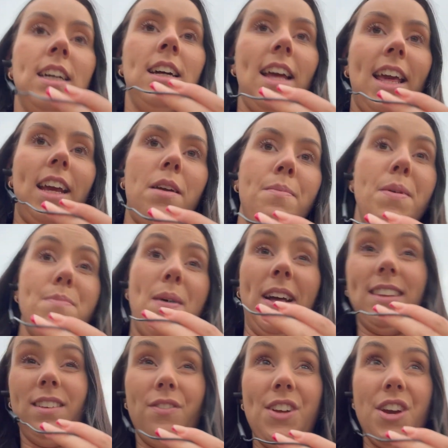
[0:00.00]
It can be
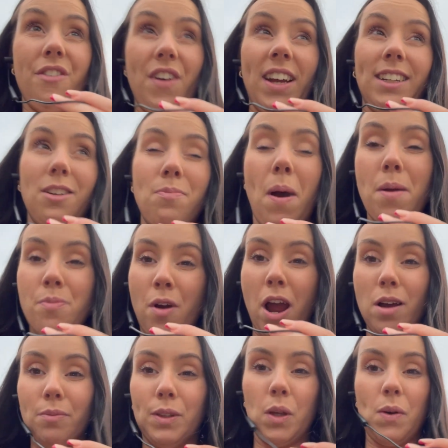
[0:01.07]
massively affected by
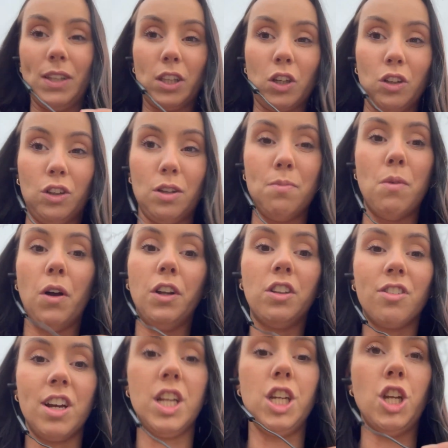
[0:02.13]
prep, so it's good to
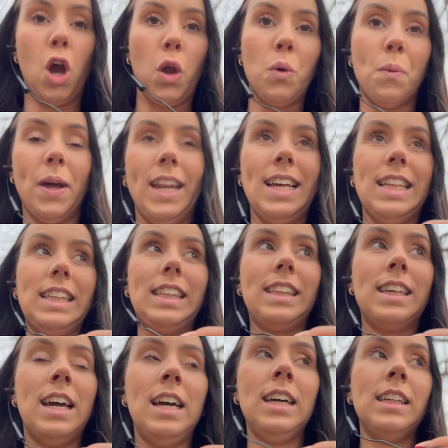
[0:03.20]
monitor it and know when it's
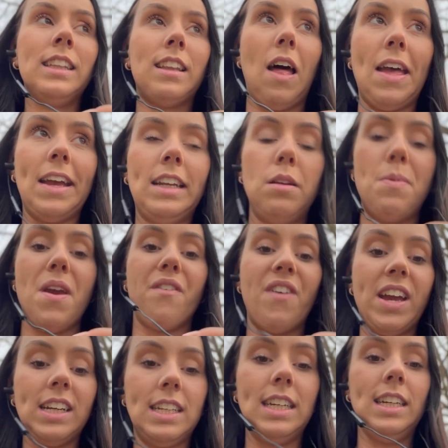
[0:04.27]
starting to be
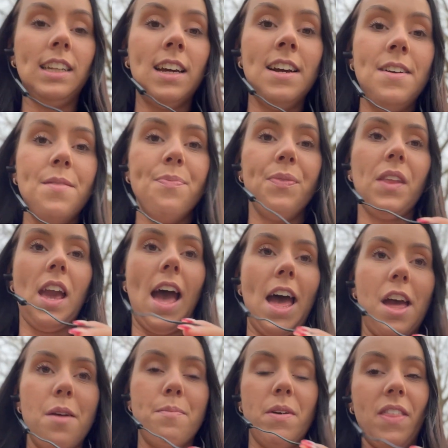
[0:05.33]
affected.
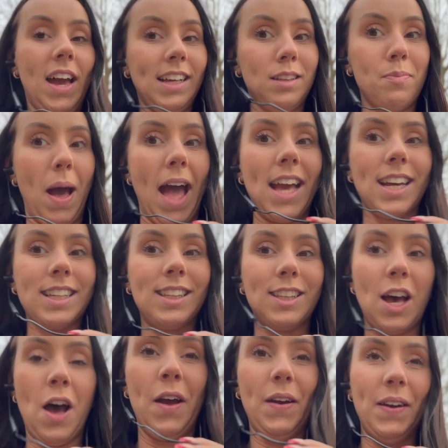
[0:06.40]
But that is back.
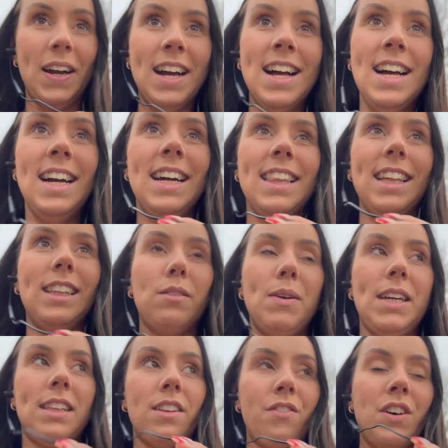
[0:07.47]
So this week
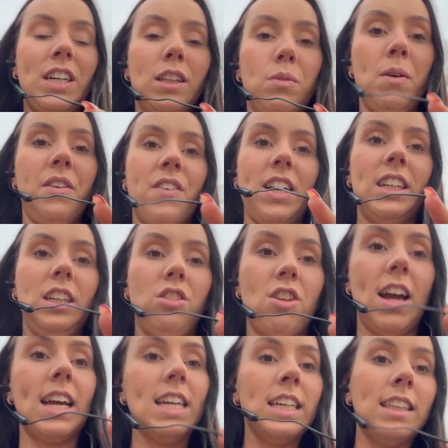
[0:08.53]
is the first week of actually
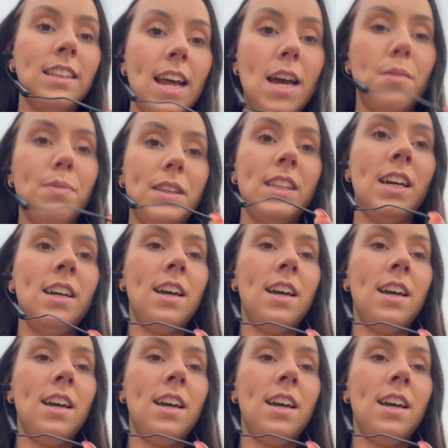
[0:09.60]
tracking steps.